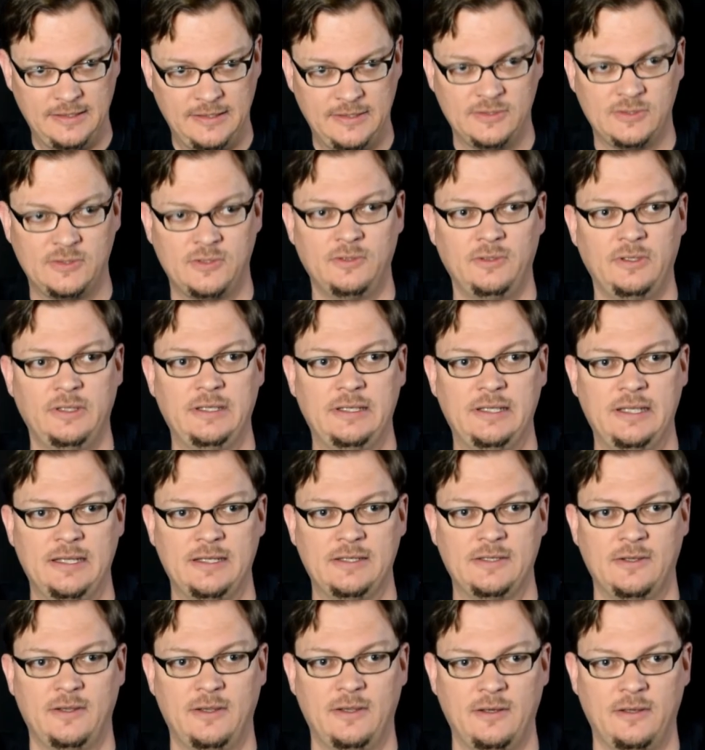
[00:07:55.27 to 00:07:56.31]
certainly
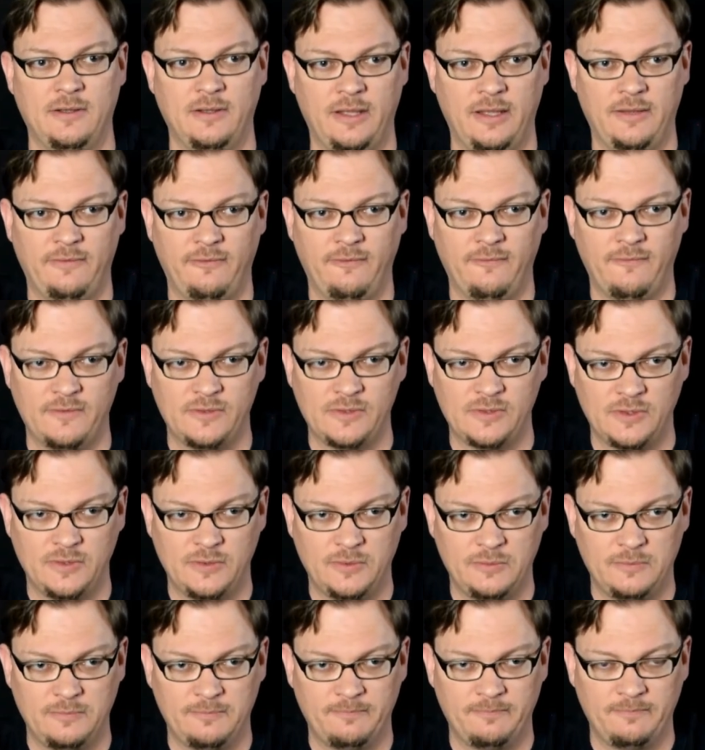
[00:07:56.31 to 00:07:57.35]
takes on a life of his
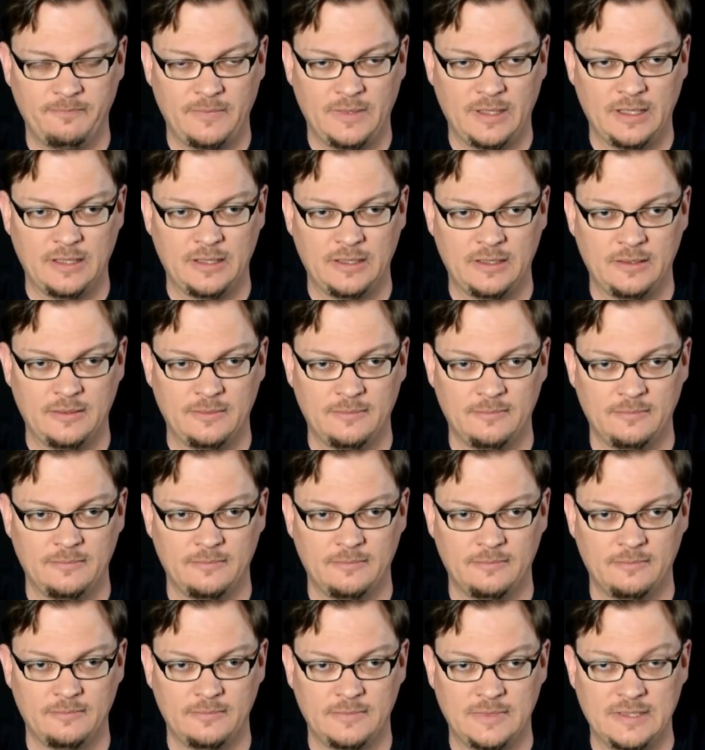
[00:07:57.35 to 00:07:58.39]
own,
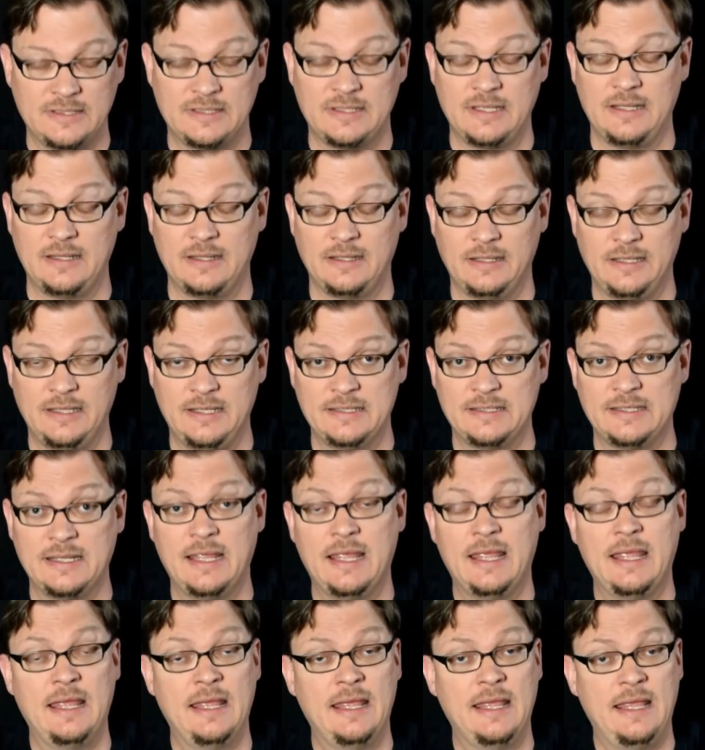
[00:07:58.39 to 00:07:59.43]
to say the least,
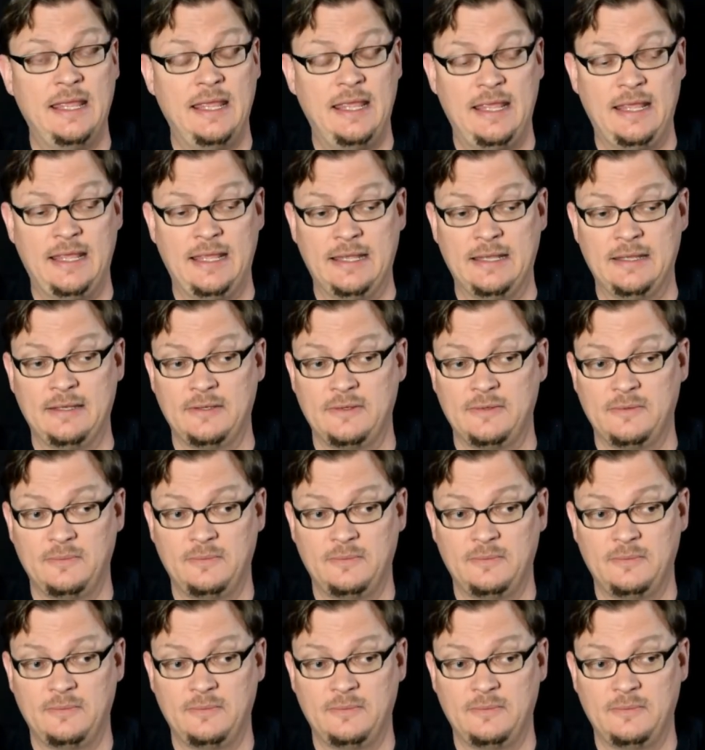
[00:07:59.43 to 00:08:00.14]
and